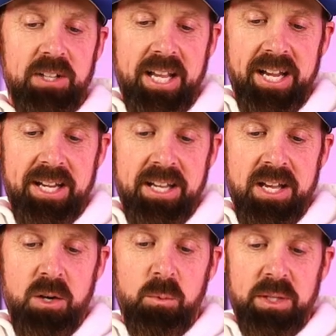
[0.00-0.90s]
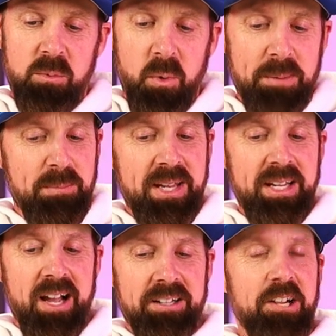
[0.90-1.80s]
fillet with rib
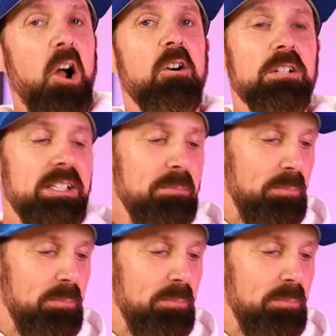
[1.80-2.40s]
meat on an artisan